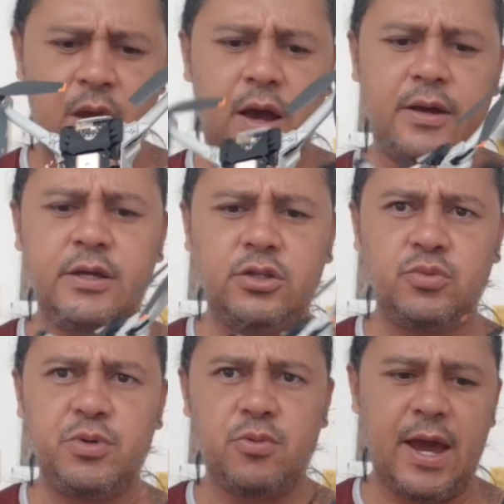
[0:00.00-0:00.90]
I need to
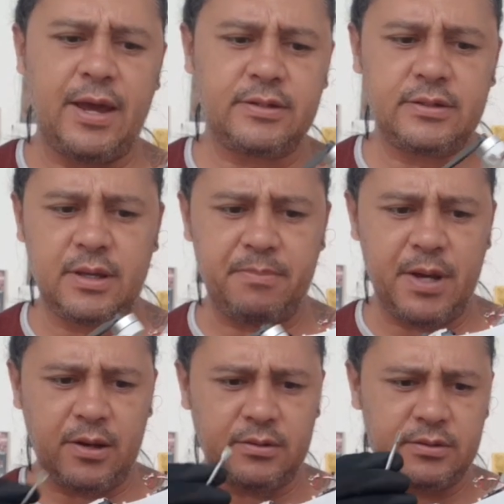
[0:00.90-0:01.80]
be right
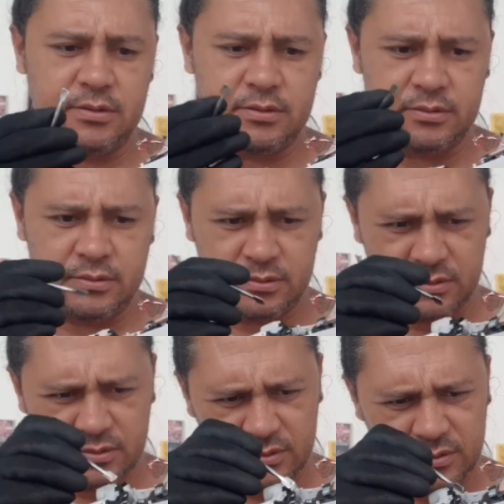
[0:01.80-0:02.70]
about
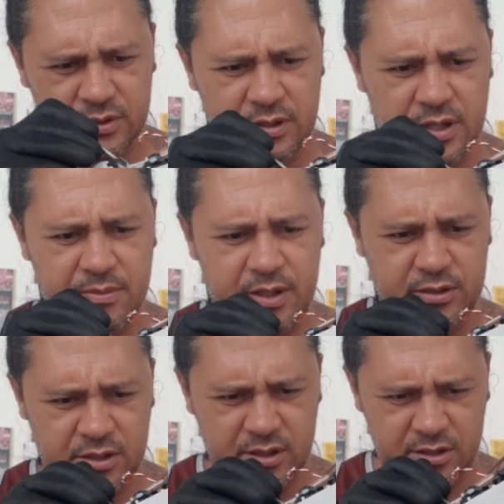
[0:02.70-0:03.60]
the
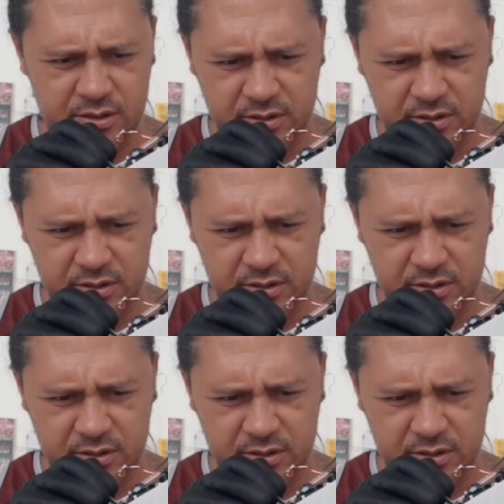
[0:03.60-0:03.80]
damage here.